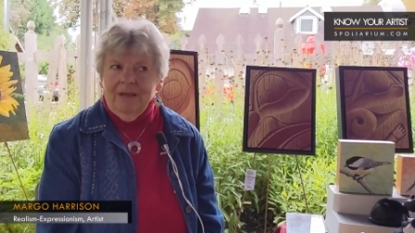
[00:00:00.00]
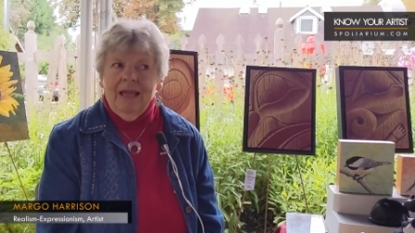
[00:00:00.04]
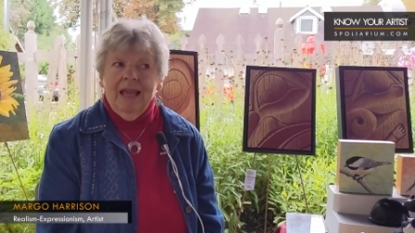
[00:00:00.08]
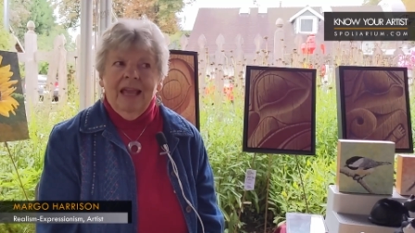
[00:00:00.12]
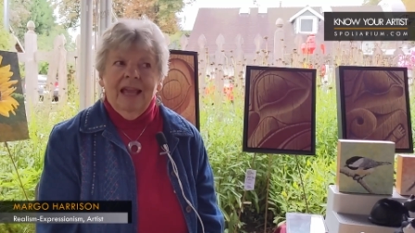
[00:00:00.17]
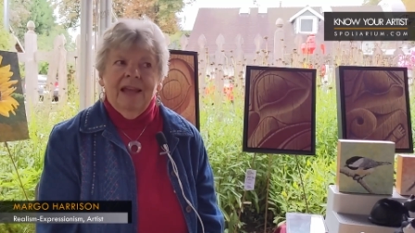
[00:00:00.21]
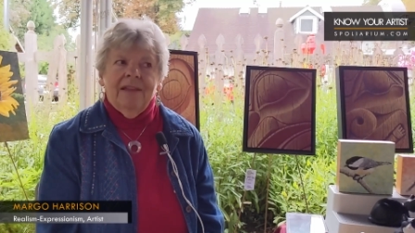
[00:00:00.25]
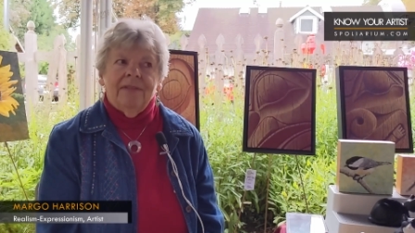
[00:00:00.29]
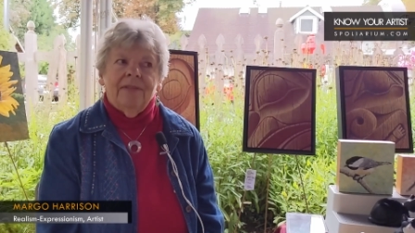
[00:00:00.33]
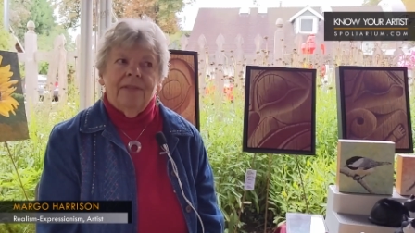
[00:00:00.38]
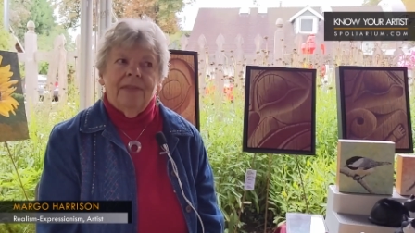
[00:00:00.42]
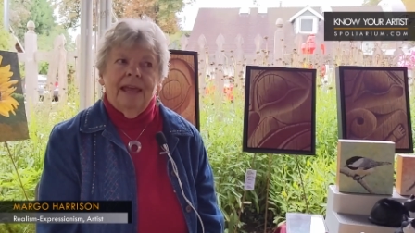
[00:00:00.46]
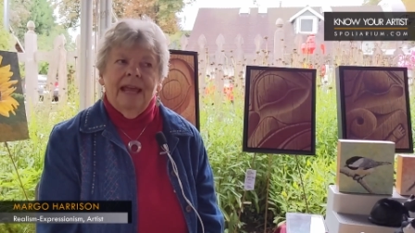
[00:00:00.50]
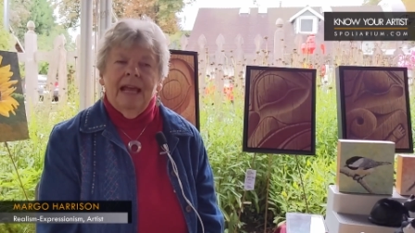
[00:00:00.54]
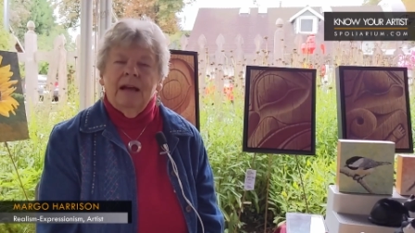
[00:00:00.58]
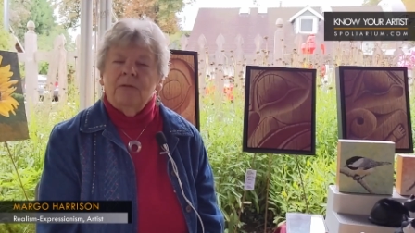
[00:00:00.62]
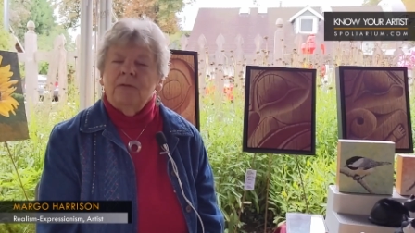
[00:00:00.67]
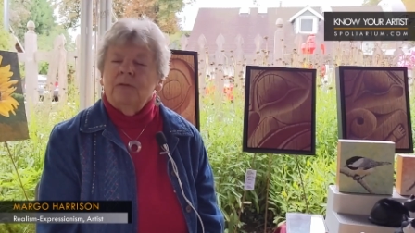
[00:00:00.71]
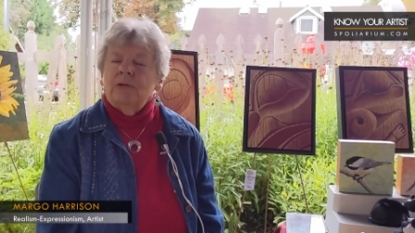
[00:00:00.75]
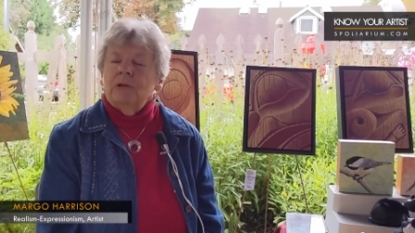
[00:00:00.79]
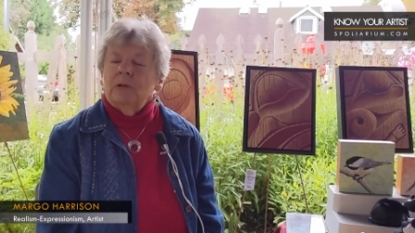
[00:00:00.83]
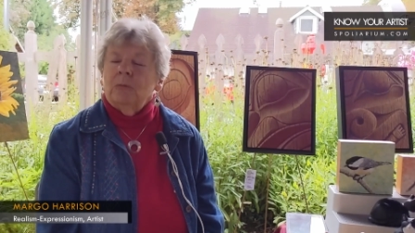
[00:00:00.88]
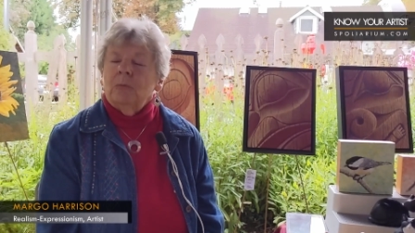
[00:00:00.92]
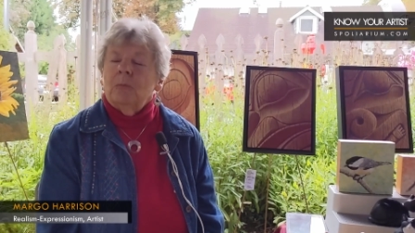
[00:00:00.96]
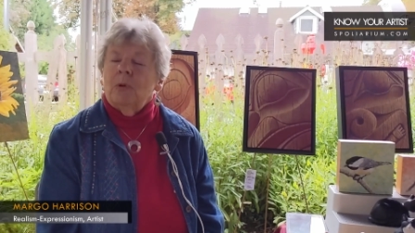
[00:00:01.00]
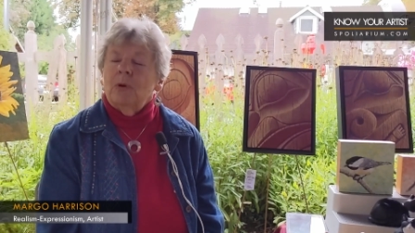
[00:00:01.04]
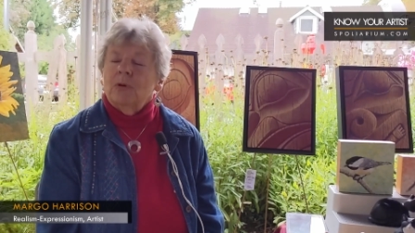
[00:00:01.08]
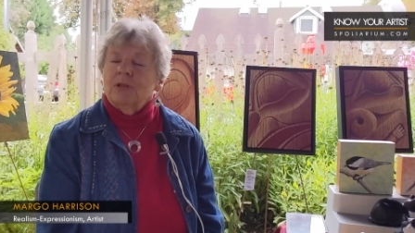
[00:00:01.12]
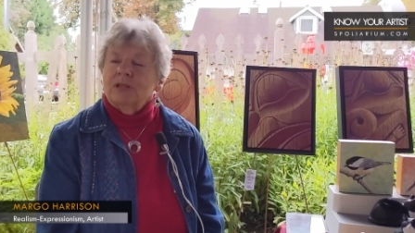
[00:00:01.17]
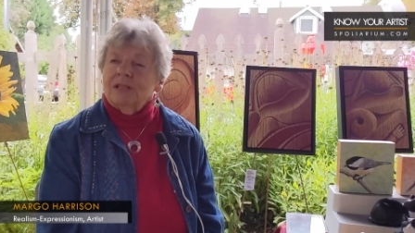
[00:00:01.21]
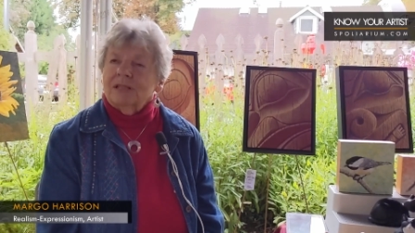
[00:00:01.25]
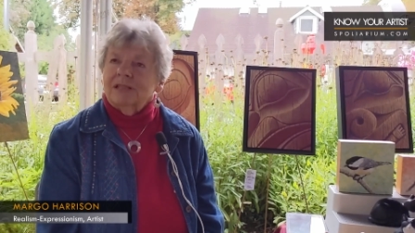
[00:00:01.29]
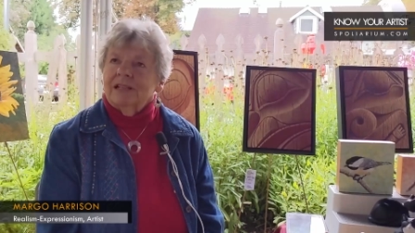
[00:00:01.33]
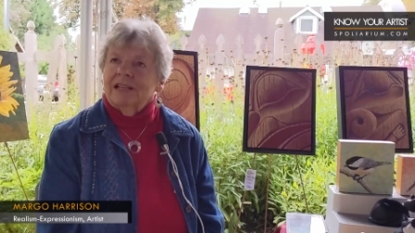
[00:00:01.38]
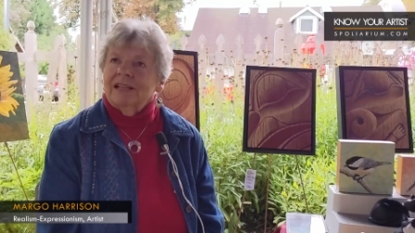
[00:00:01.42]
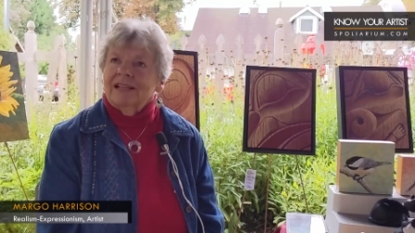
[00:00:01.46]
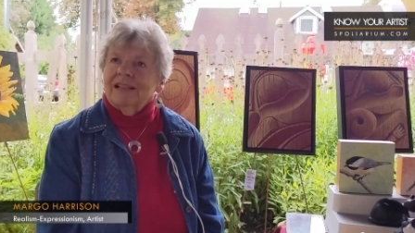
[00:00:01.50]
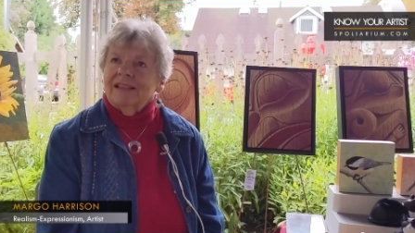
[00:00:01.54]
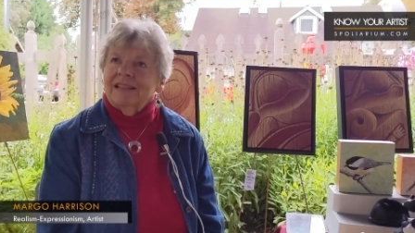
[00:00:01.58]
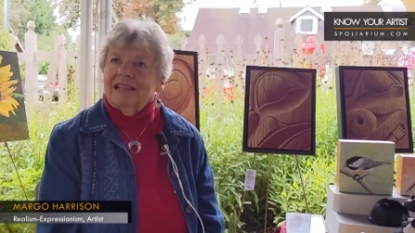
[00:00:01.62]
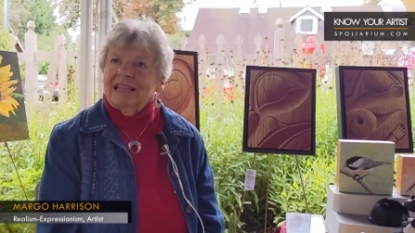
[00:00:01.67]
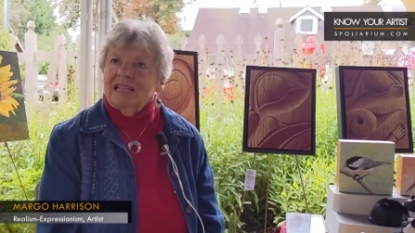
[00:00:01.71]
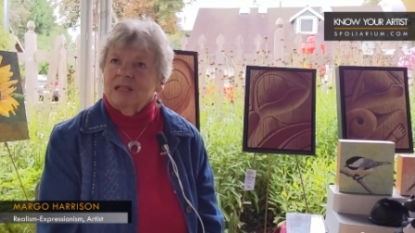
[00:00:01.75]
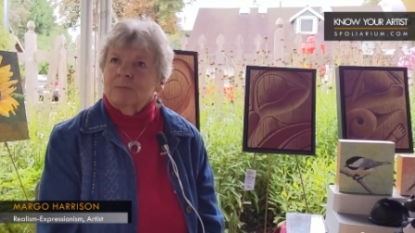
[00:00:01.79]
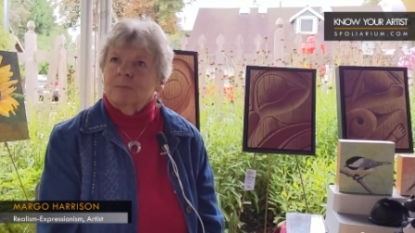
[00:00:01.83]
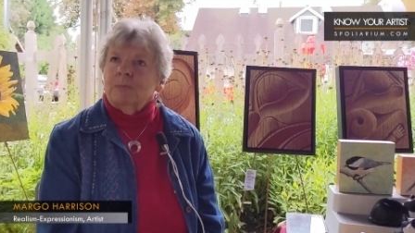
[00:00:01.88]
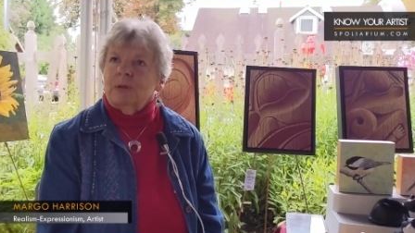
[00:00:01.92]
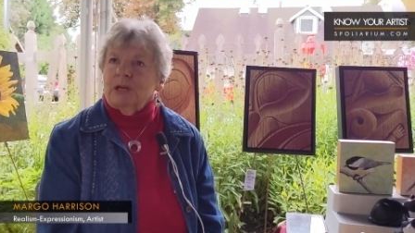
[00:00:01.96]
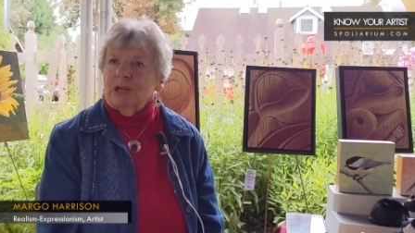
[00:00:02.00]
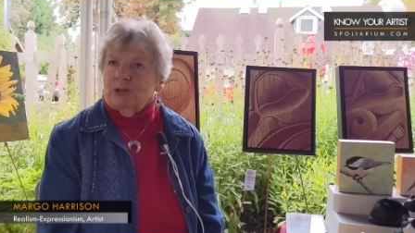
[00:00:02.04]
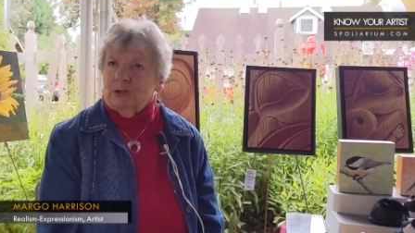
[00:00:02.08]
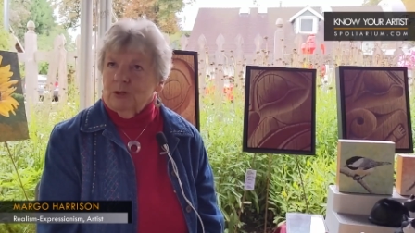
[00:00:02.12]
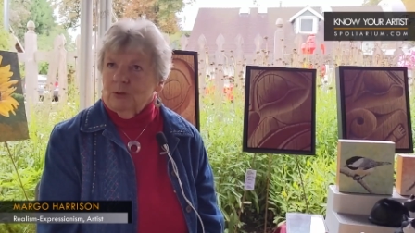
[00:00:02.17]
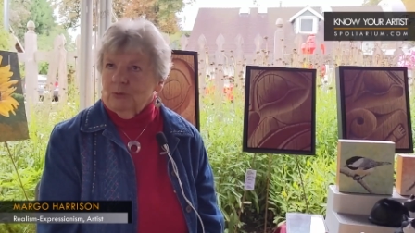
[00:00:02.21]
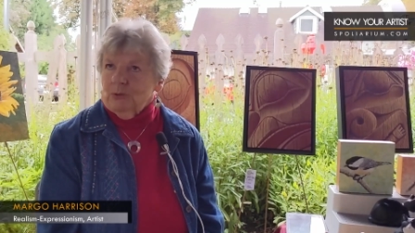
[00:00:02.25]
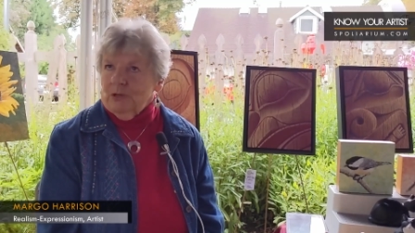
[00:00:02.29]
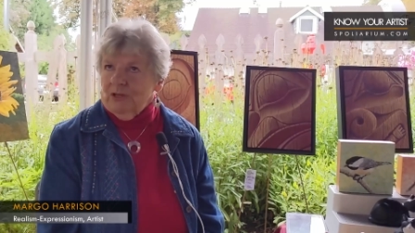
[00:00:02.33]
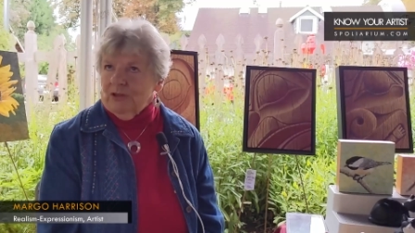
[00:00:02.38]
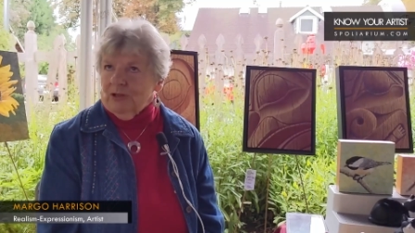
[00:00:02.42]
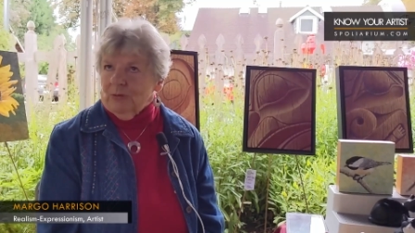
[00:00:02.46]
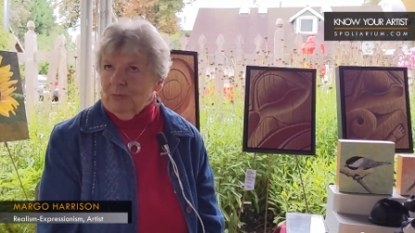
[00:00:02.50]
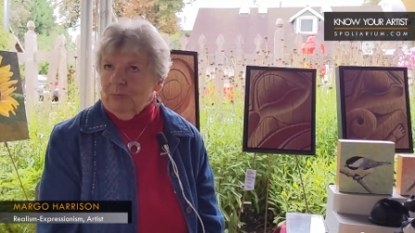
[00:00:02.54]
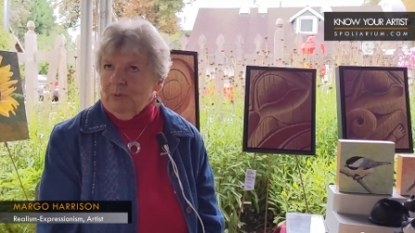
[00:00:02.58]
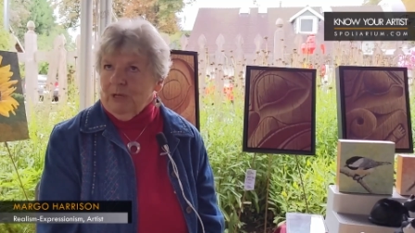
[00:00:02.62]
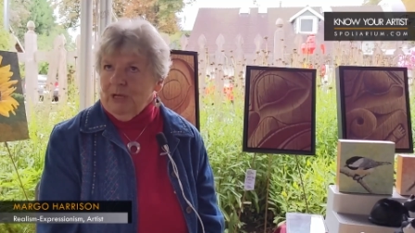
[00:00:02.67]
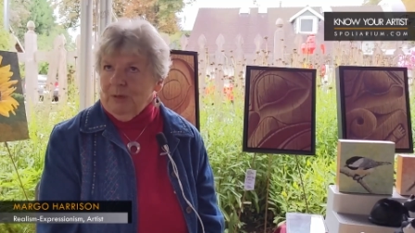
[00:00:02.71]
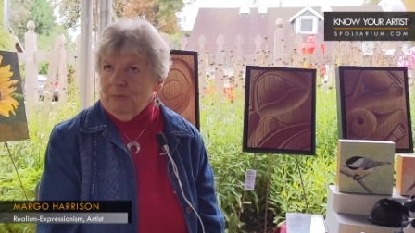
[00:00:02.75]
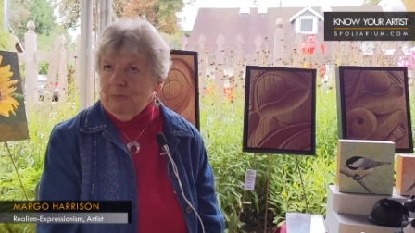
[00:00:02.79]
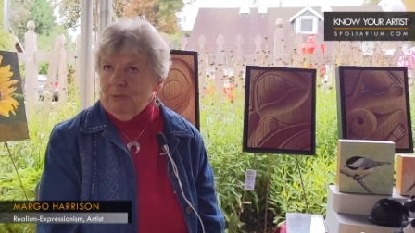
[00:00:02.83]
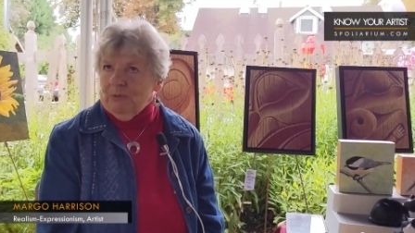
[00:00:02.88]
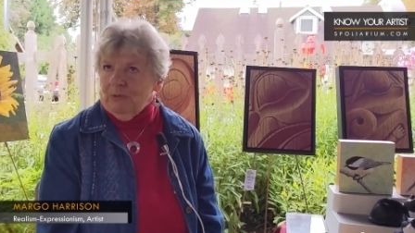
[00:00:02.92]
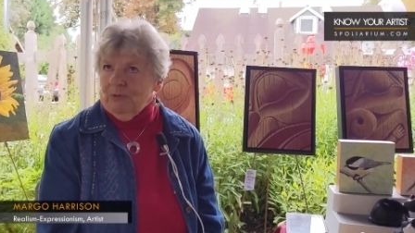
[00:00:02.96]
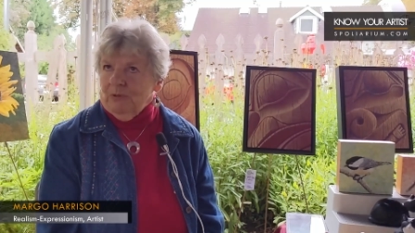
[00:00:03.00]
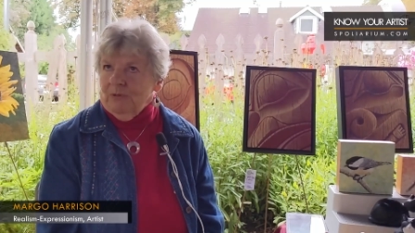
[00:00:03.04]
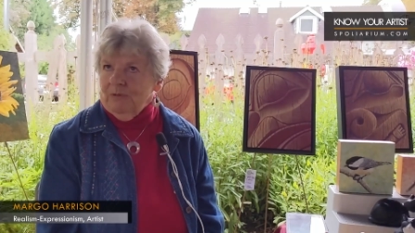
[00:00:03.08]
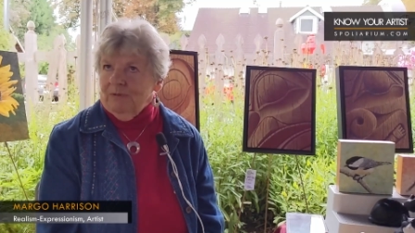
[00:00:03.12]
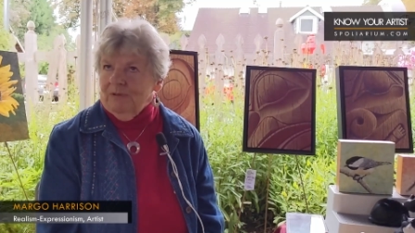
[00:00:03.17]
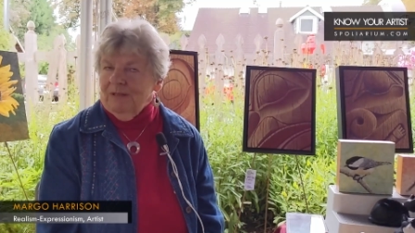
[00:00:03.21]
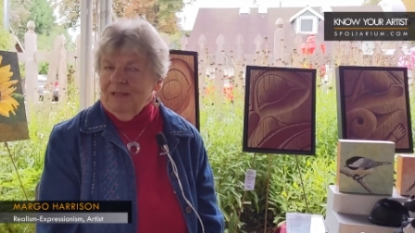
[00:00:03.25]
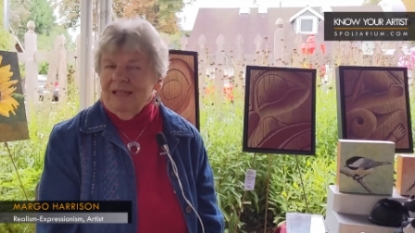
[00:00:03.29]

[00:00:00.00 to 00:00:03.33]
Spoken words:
and that will most likely speak to other people.